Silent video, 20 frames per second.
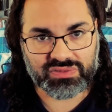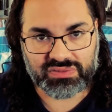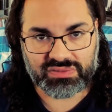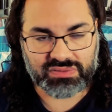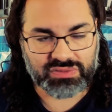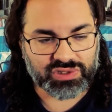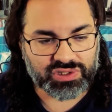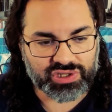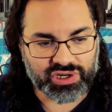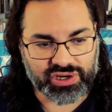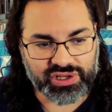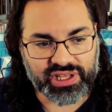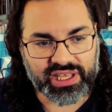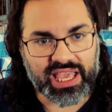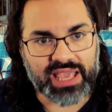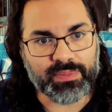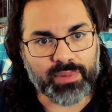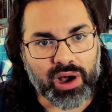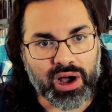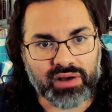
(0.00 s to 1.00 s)
turn the
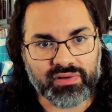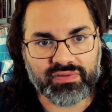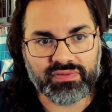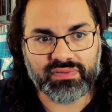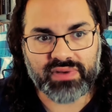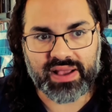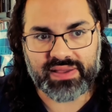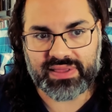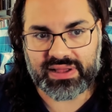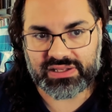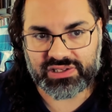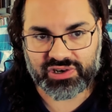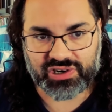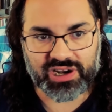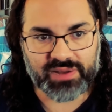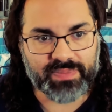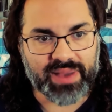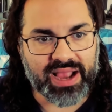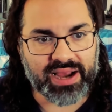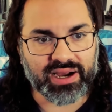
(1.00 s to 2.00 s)
game off and then turn
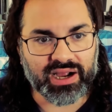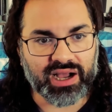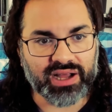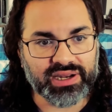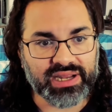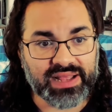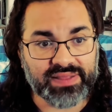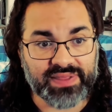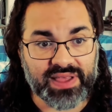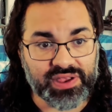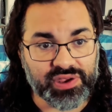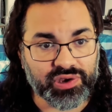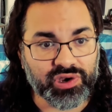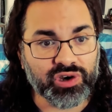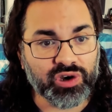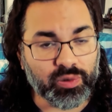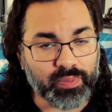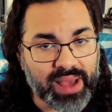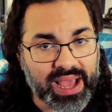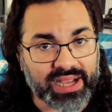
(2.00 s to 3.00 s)
it back on, and then you can
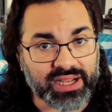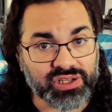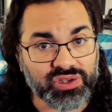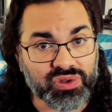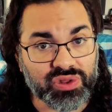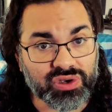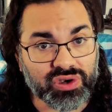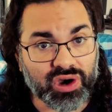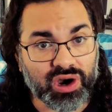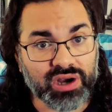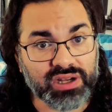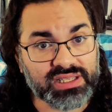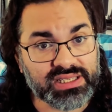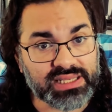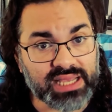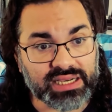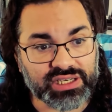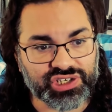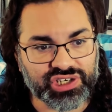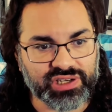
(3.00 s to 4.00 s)
go back into the card
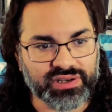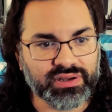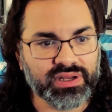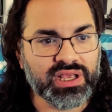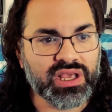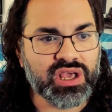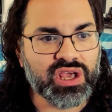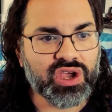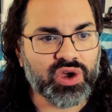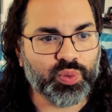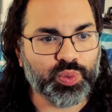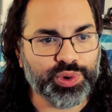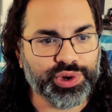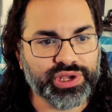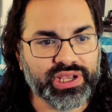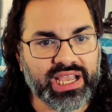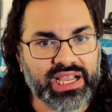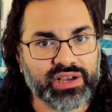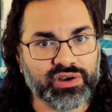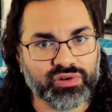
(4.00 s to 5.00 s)
section where you
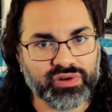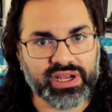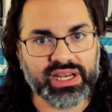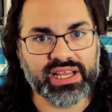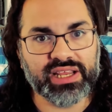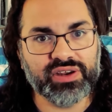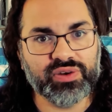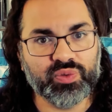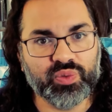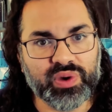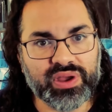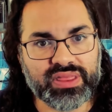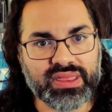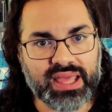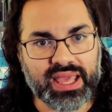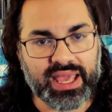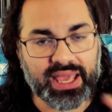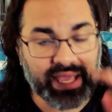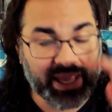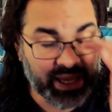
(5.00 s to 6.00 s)
get greeted with
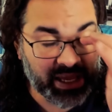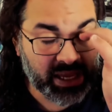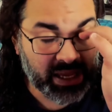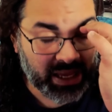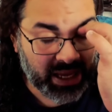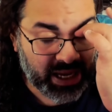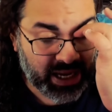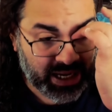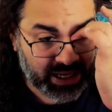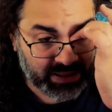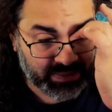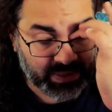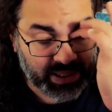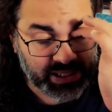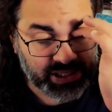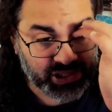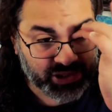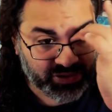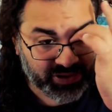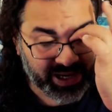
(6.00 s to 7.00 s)
a
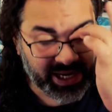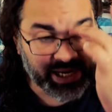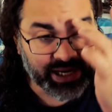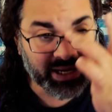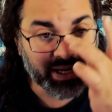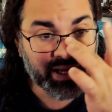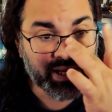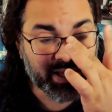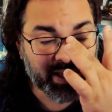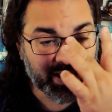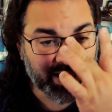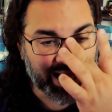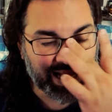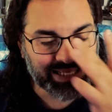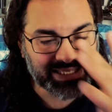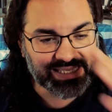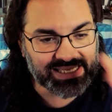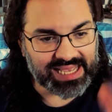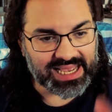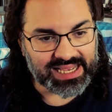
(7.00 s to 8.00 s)
screen
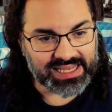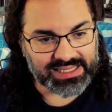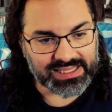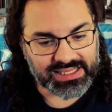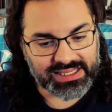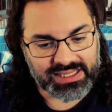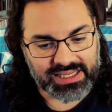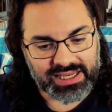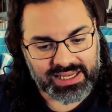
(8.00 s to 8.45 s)
that says